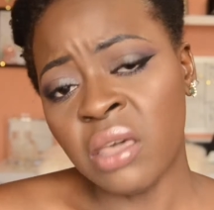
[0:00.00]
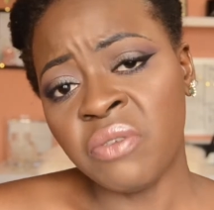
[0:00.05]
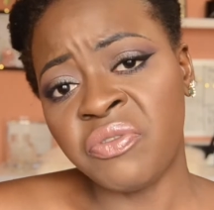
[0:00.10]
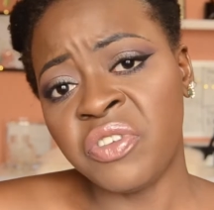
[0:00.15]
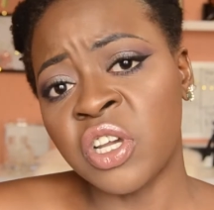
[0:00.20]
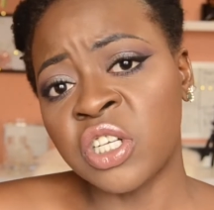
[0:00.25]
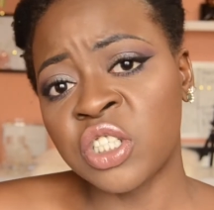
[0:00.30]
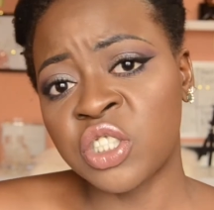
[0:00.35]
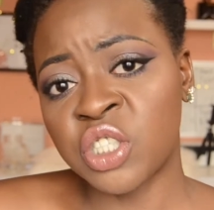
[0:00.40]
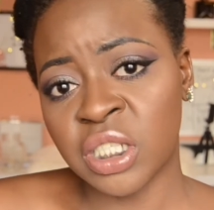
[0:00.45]
If
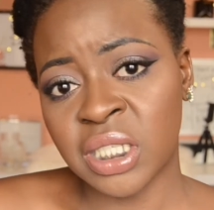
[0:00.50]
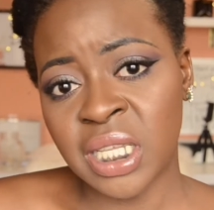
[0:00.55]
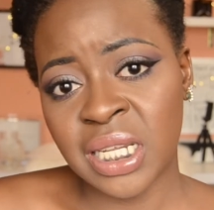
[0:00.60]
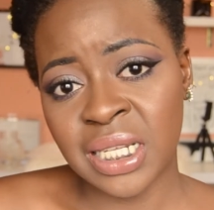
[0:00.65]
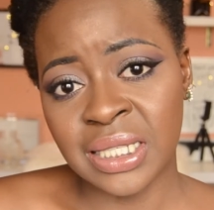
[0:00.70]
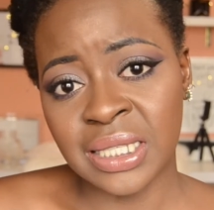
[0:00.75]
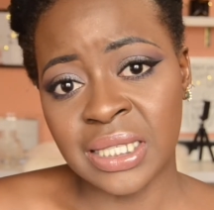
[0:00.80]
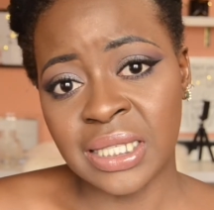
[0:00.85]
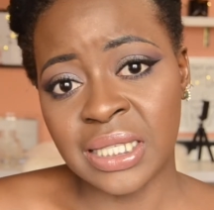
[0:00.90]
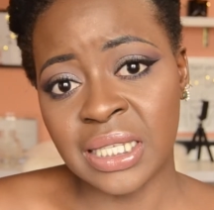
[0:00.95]
you're interested
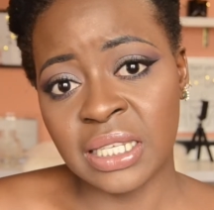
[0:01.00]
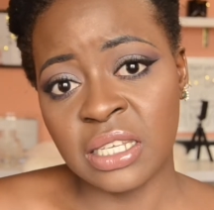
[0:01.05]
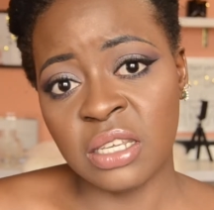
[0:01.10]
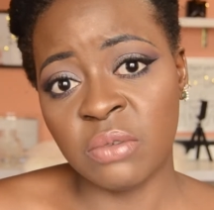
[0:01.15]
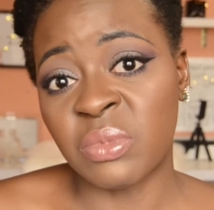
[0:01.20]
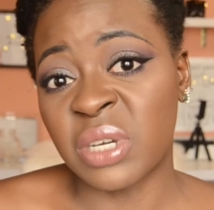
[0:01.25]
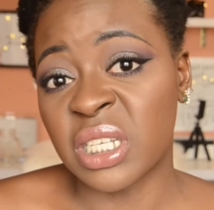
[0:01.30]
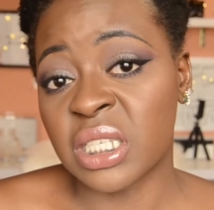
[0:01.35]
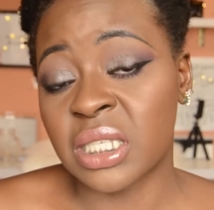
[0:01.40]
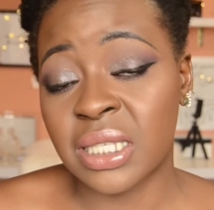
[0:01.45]
in
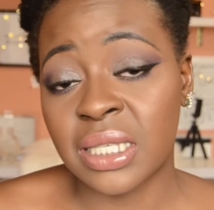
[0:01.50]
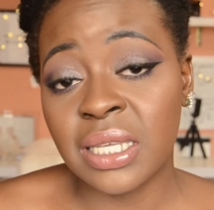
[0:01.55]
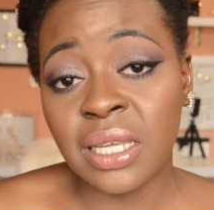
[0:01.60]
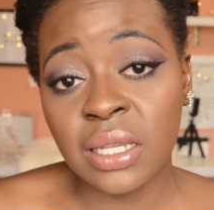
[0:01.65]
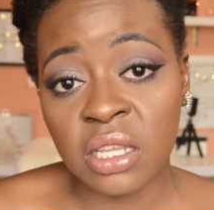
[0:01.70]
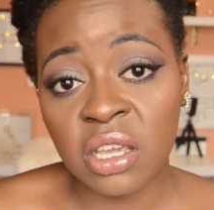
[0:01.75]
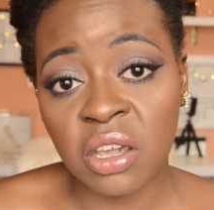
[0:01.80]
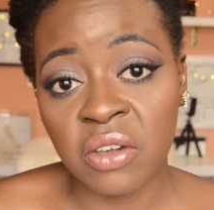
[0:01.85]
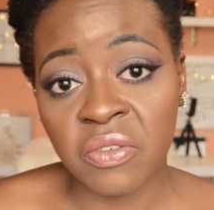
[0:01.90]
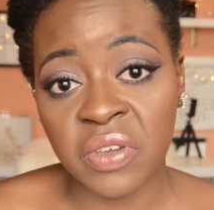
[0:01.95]
seeing my
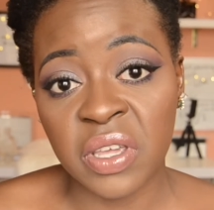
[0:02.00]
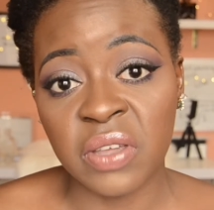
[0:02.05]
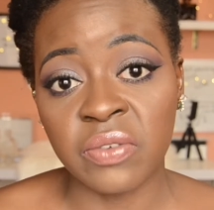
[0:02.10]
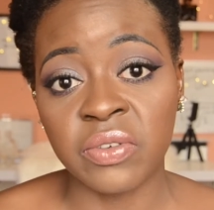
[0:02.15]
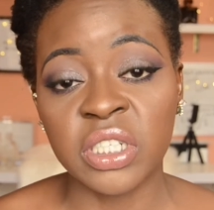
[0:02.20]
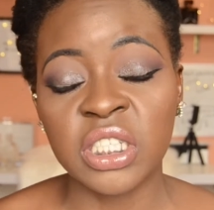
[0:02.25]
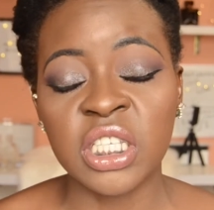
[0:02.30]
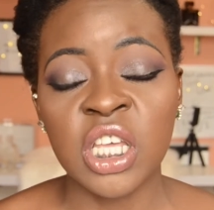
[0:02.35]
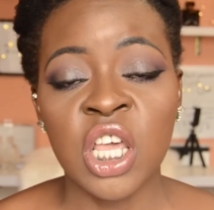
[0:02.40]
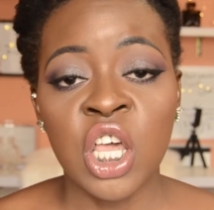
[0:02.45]
skincare
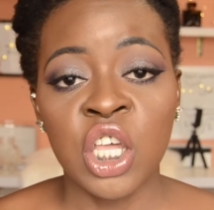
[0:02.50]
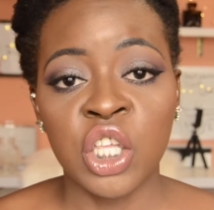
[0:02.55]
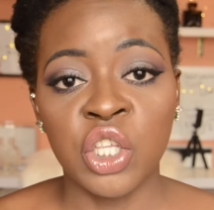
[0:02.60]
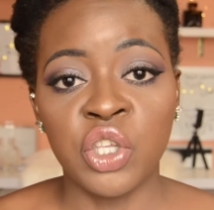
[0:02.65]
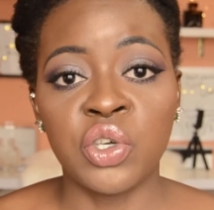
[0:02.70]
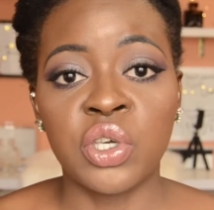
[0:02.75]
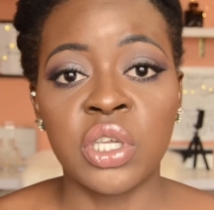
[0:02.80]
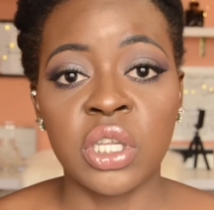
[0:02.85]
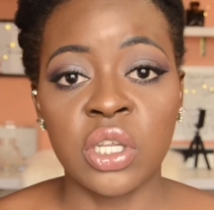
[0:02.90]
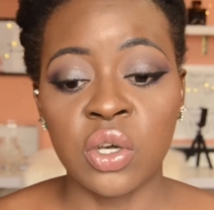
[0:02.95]
favorites,
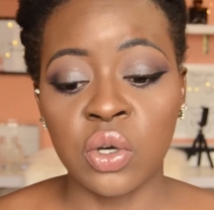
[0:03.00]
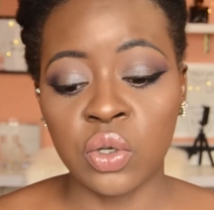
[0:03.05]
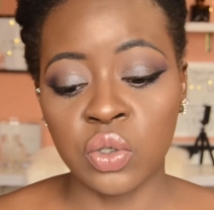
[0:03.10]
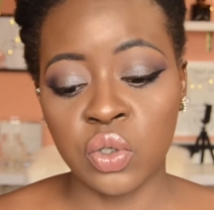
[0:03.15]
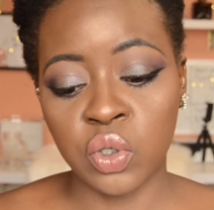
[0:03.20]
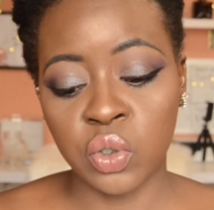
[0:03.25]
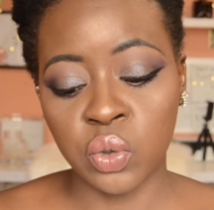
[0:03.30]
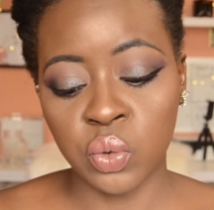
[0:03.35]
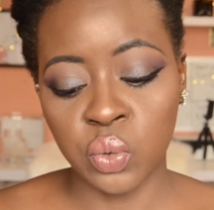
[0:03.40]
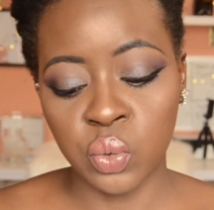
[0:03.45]
you could go
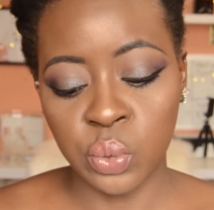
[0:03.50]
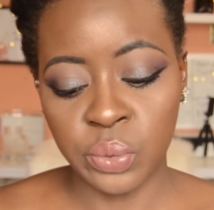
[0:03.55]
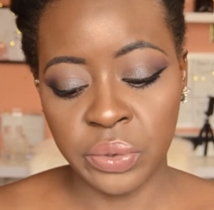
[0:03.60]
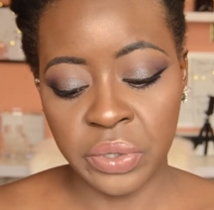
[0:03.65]
to